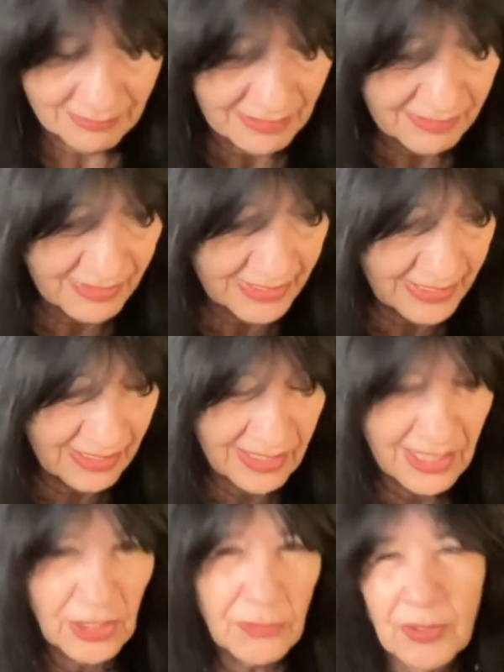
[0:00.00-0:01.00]
We find
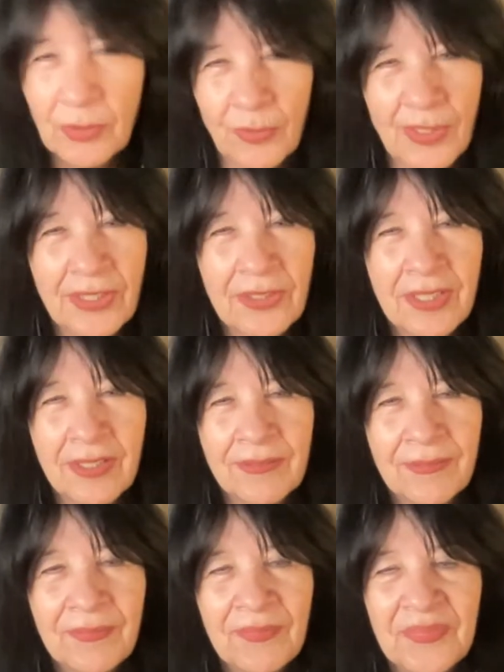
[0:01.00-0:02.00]
out things we don't want to
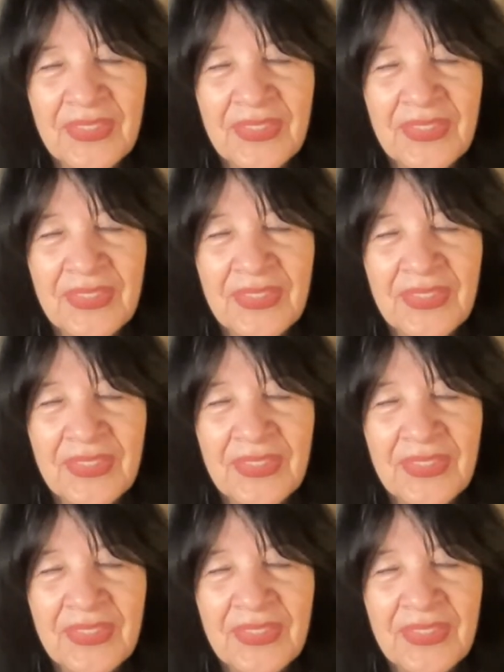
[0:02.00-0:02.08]
know.